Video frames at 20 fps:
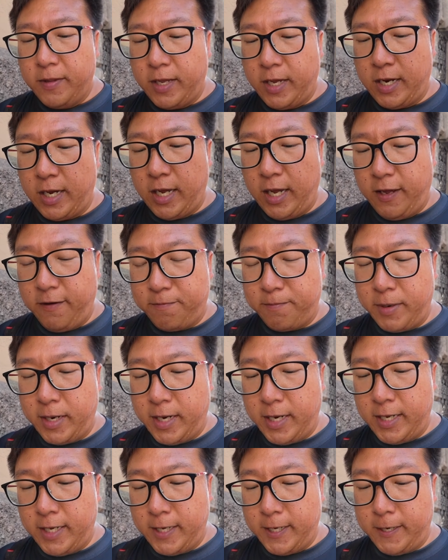And I have
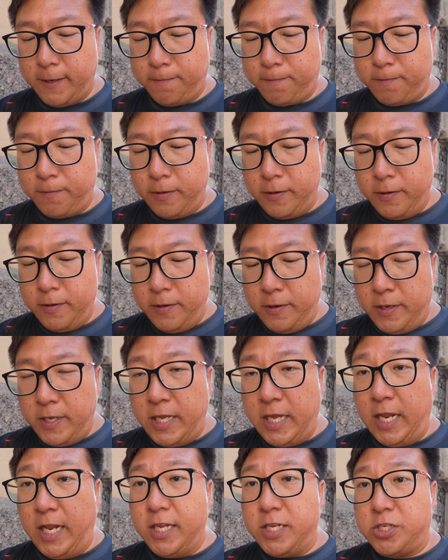my
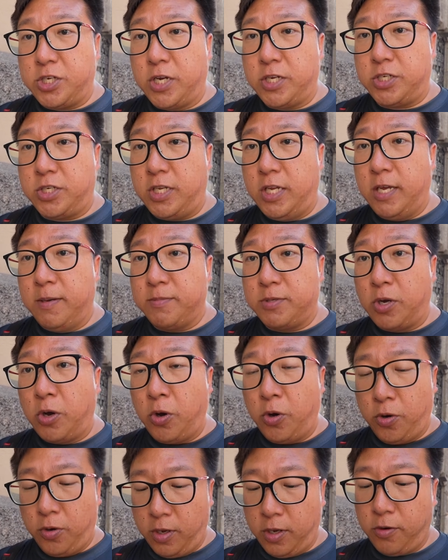Elite Charge TMs
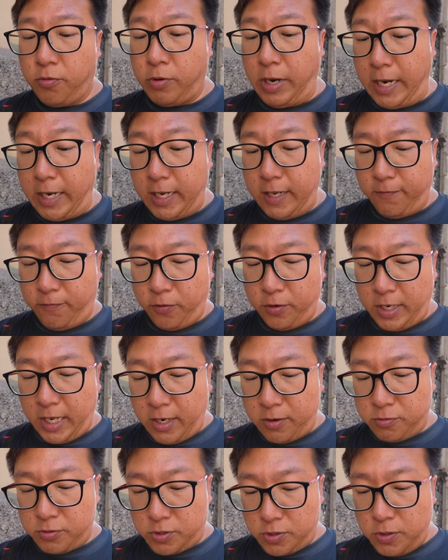all ready for
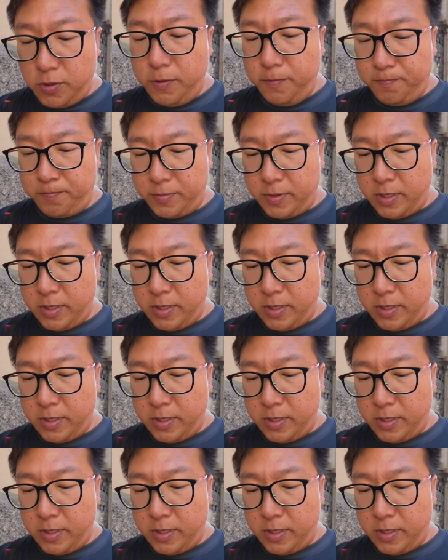that also.